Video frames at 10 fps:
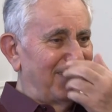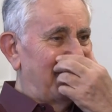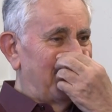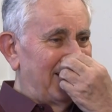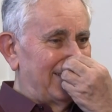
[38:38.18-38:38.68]

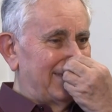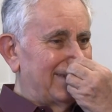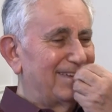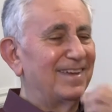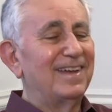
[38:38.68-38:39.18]
That's
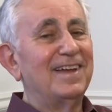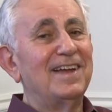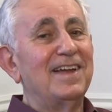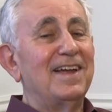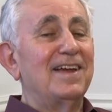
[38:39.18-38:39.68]
incredible.
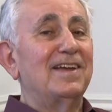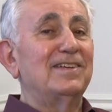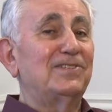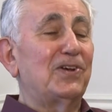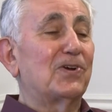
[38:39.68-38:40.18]

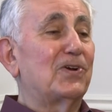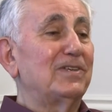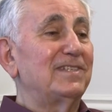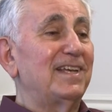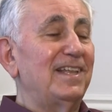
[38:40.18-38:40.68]
What so
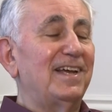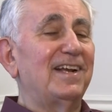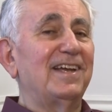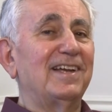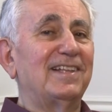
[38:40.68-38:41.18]

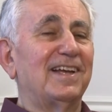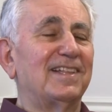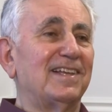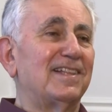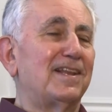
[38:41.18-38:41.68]
considering
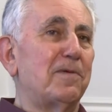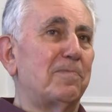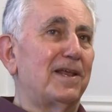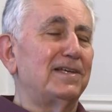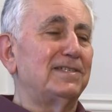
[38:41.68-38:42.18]
that it
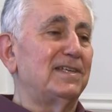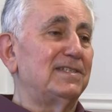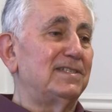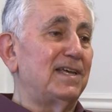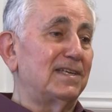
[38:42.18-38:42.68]

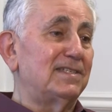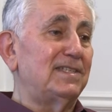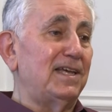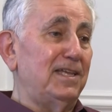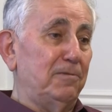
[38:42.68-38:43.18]
replaces
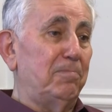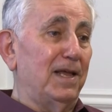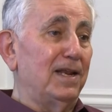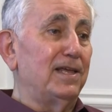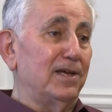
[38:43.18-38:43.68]
sixteen
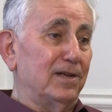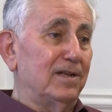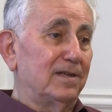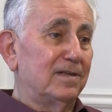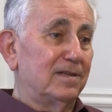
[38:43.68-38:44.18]

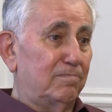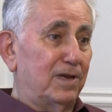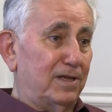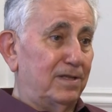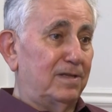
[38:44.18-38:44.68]
billion
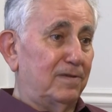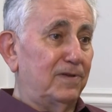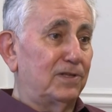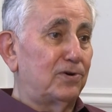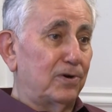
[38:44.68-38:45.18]
blood
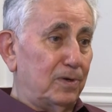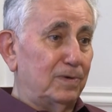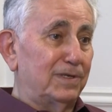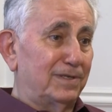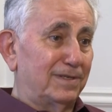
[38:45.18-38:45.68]

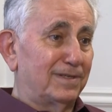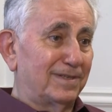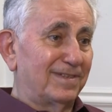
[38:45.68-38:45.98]
withdrawals